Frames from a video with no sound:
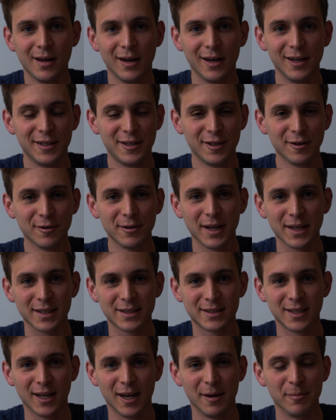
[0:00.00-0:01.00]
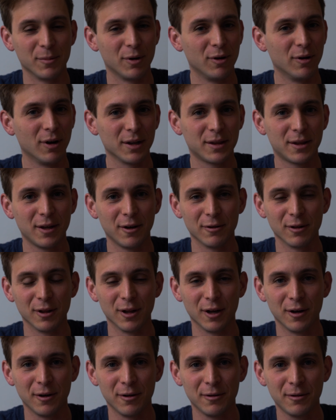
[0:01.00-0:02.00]
Until next time, go out there,
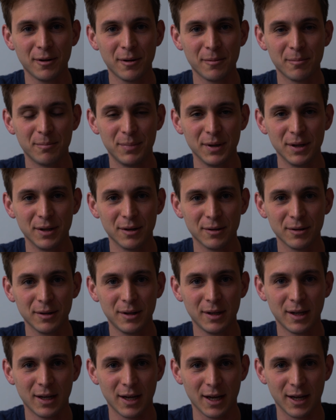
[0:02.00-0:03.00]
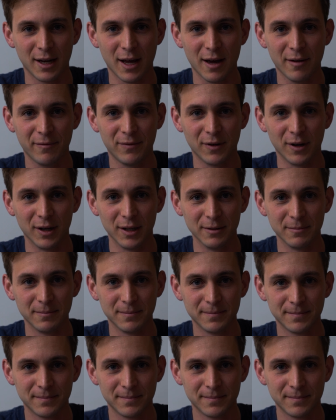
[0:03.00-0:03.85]
learn, build, and have fun.